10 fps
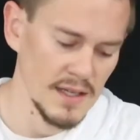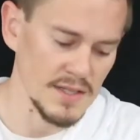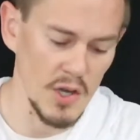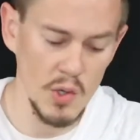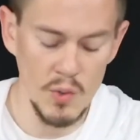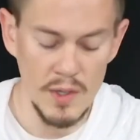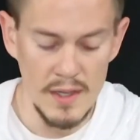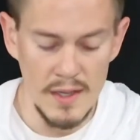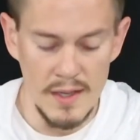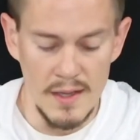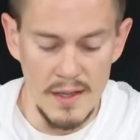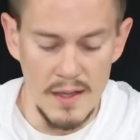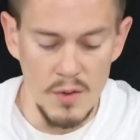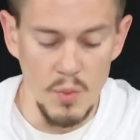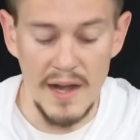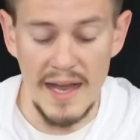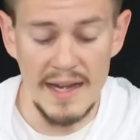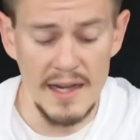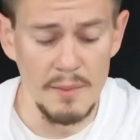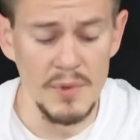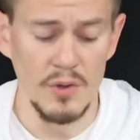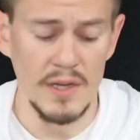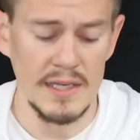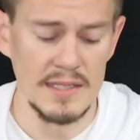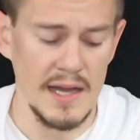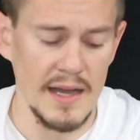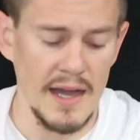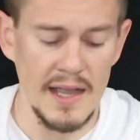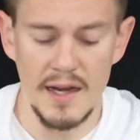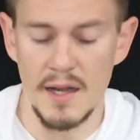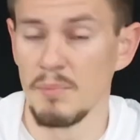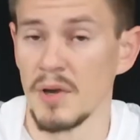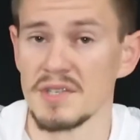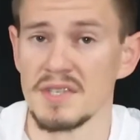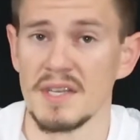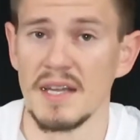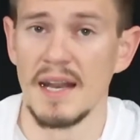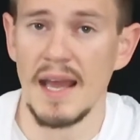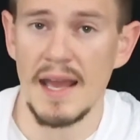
So what I ended up doing is I ended up purchasing